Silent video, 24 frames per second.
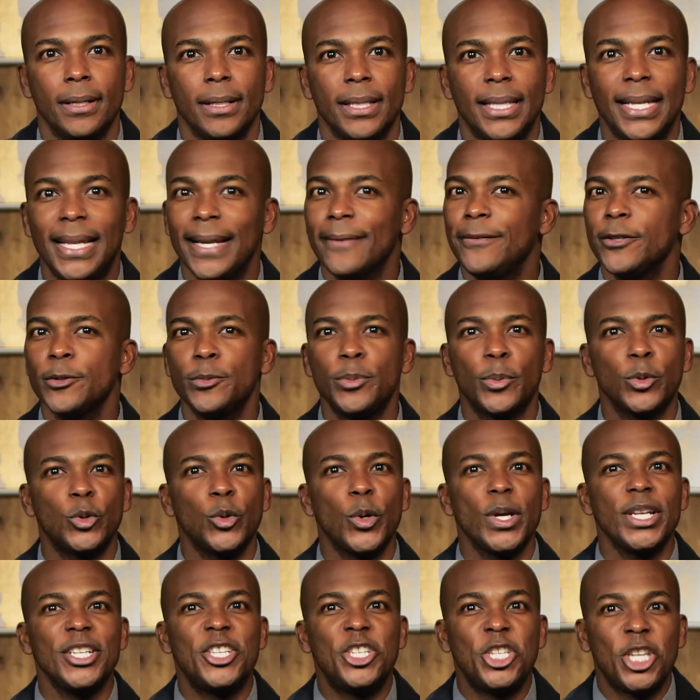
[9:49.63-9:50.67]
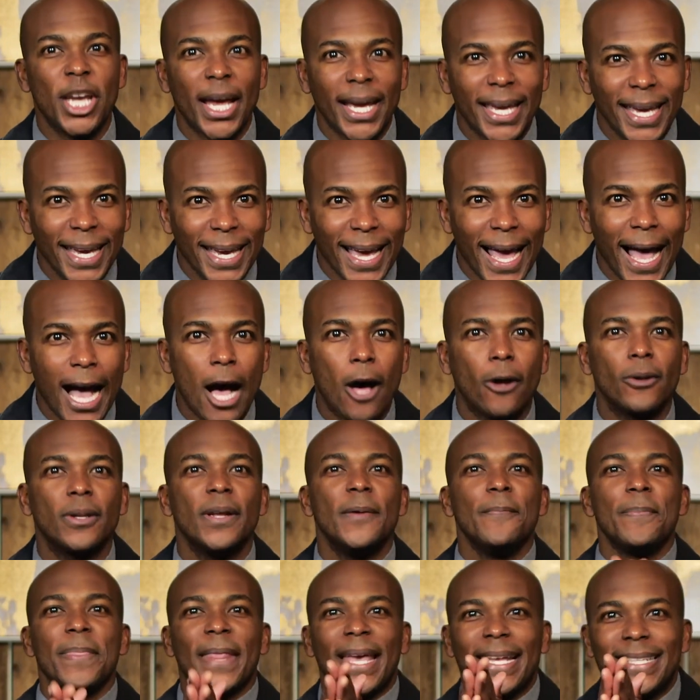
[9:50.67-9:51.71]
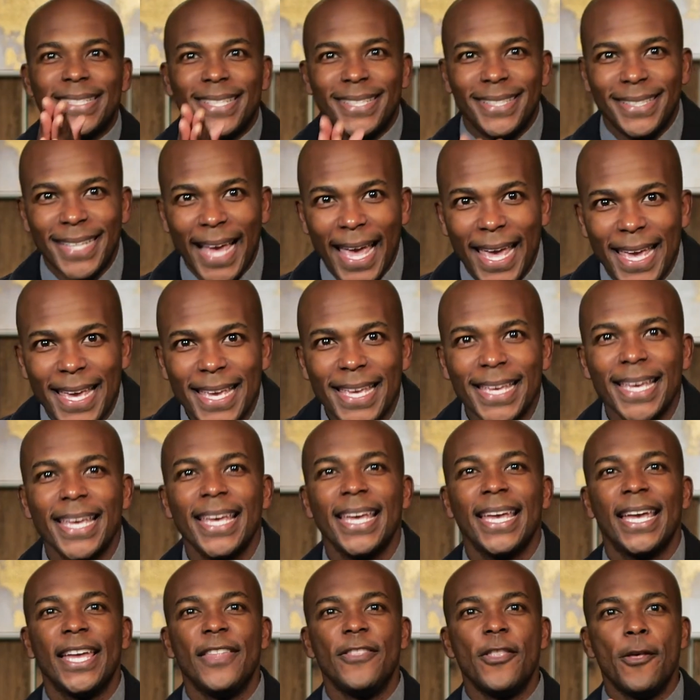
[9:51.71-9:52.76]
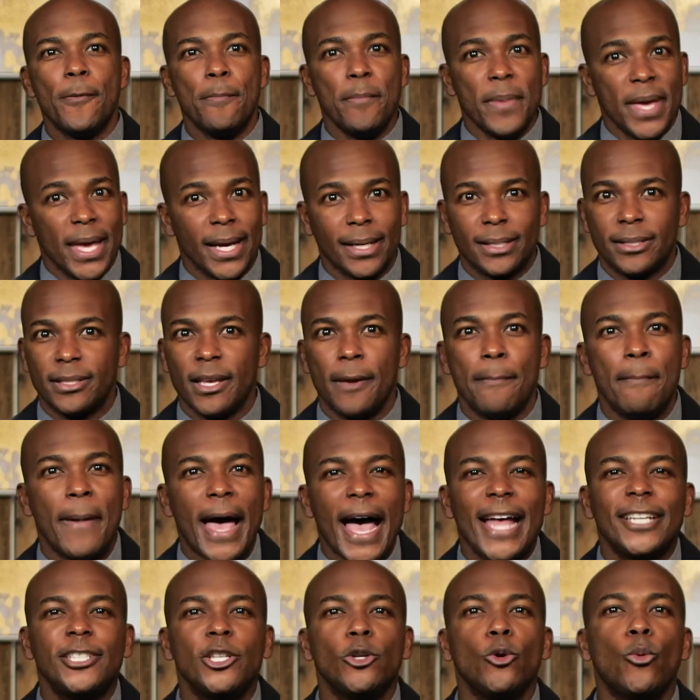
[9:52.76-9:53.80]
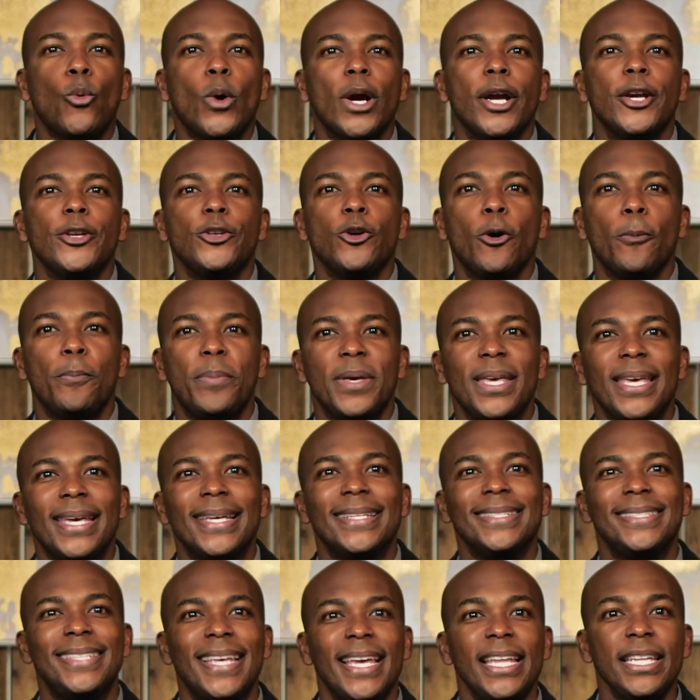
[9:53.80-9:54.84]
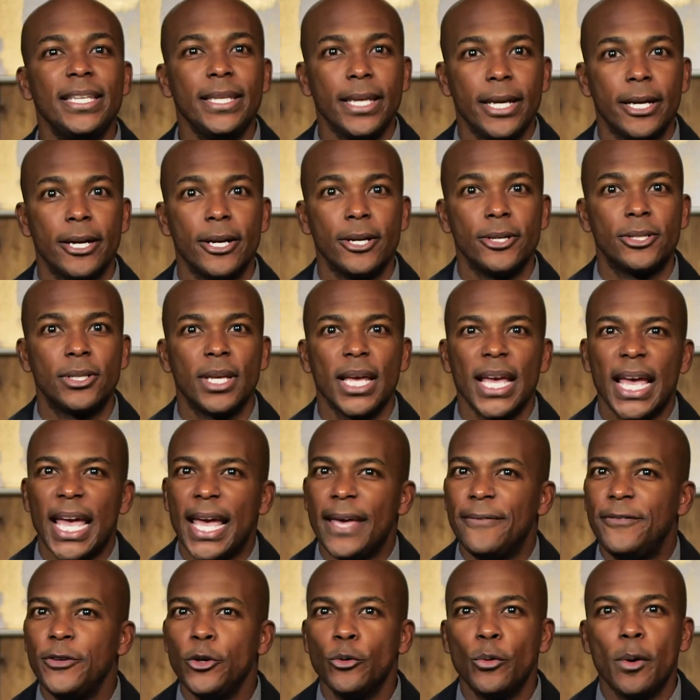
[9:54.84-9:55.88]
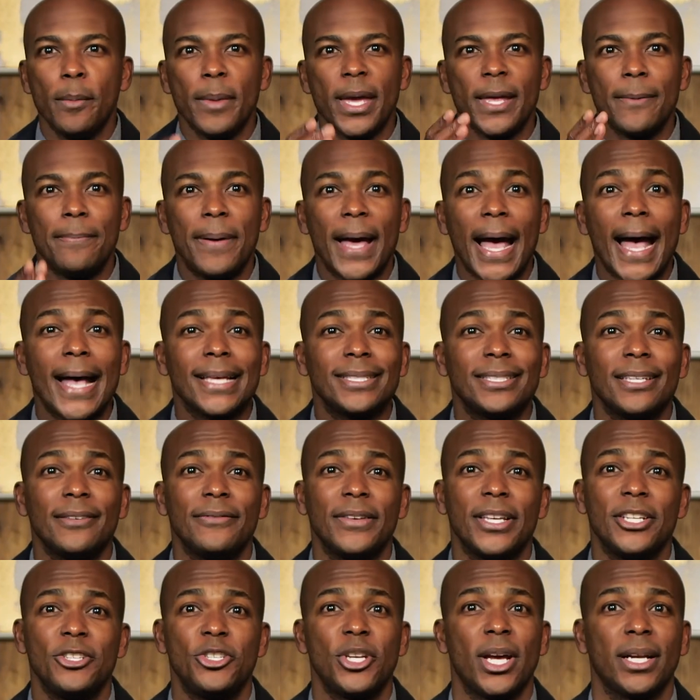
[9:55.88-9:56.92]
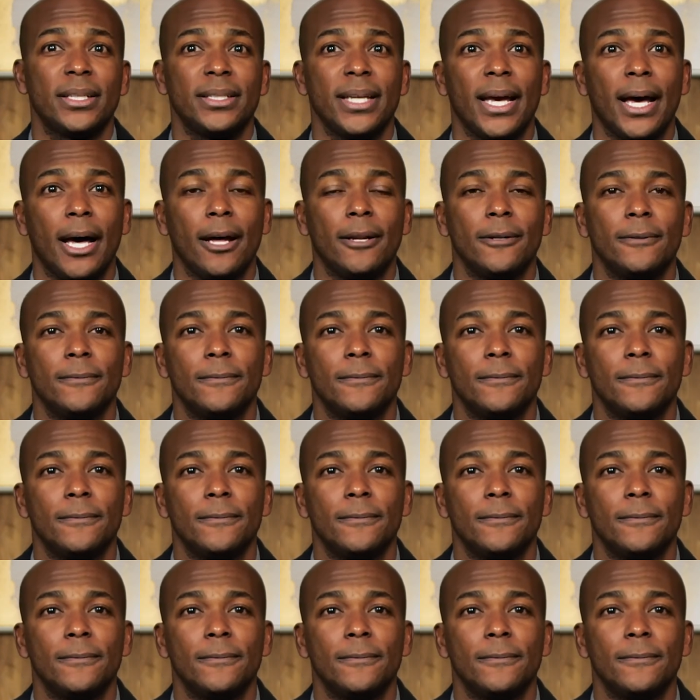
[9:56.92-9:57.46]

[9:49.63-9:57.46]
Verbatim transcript: The difference between checking out and staying in the mix. Imagine where you'll be in 10 years if you remain passive and checked out.